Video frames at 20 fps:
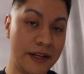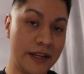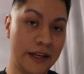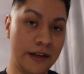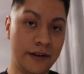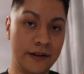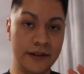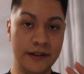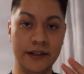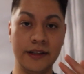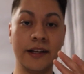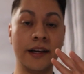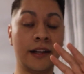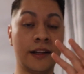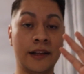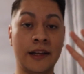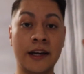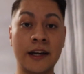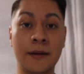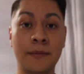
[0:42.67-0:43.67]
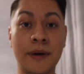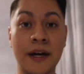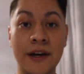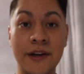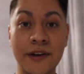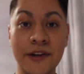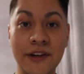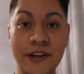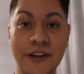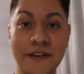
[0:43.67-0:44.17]
been hearing a lot
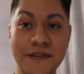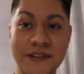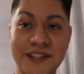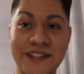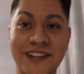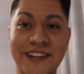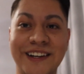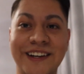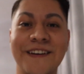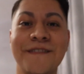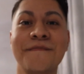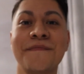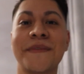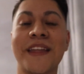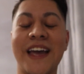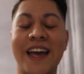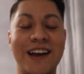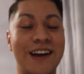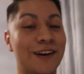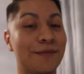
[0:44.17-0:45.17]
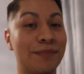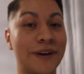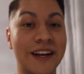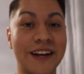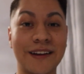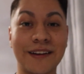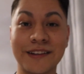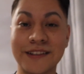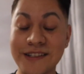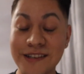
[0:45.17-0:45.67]
about nerves.
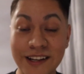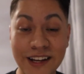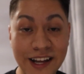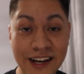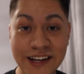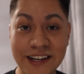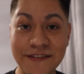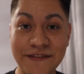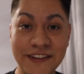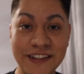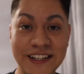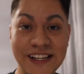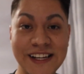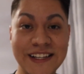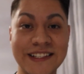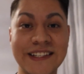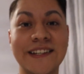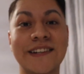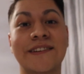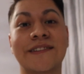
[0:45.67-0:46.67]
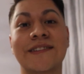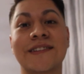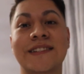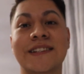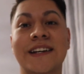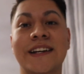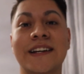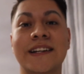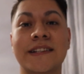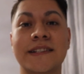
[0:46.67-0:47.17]
About a lot of different things in
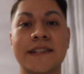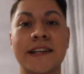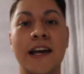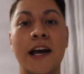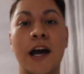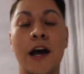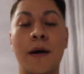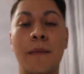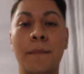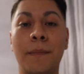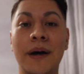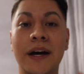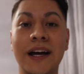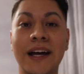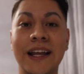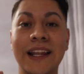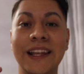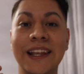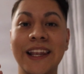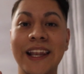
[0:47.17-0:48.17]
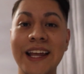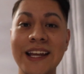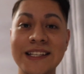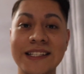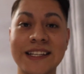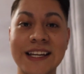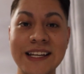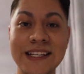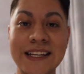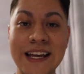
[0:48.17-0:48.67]
neuroscience. But
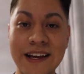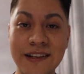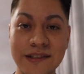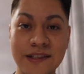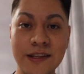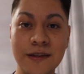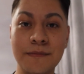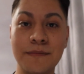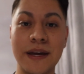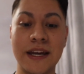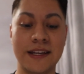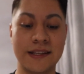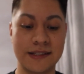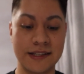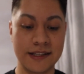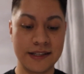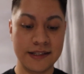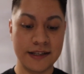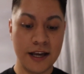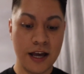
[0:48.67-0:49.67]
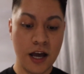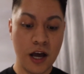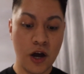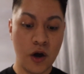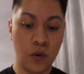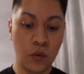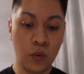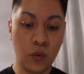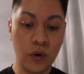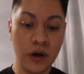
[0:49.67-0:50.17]
let's get down to the basis.
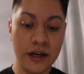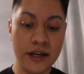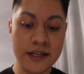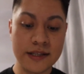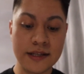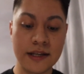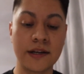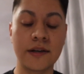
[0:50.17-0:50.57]
What is